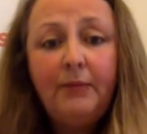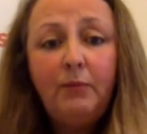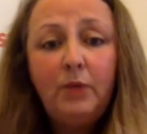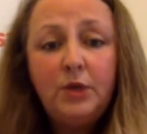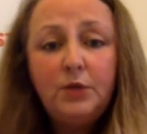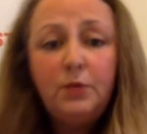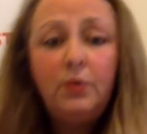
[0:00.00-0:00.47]

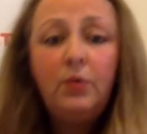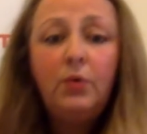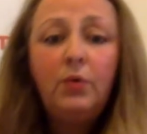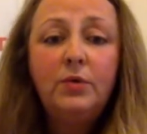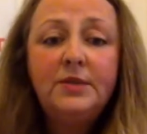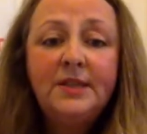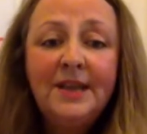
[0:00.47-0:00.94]
which will
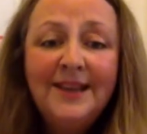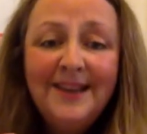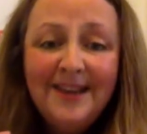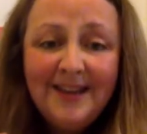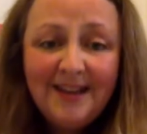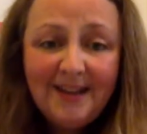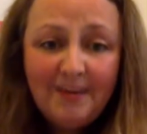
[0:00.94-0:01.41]
cause
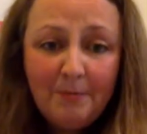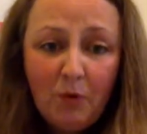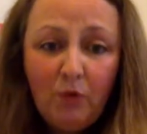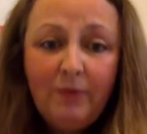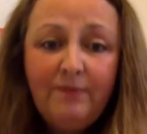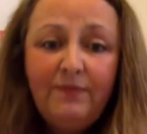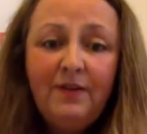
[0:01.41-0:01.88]
more
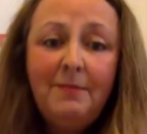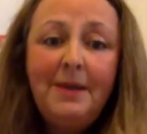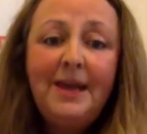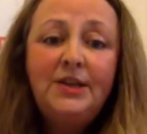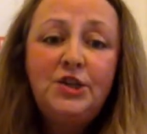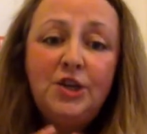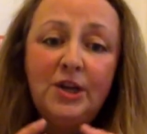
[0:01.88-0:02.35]

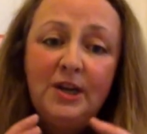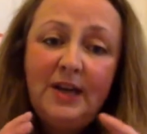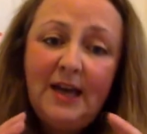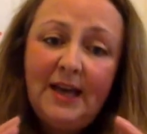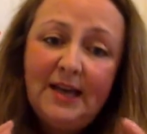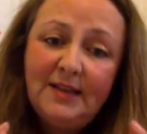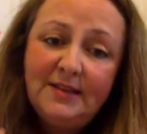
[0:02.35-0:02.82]
inflammation
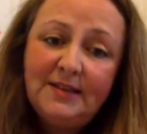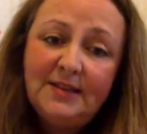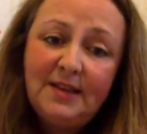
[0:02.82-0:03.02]
and